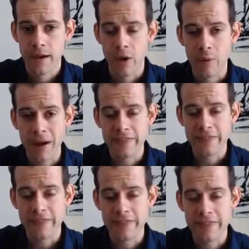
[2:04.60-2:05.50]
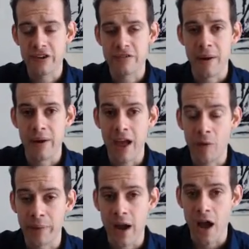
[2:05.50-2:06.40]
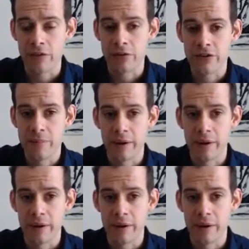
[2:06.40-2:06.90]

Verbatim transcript: Now, we might think this is just about helping others,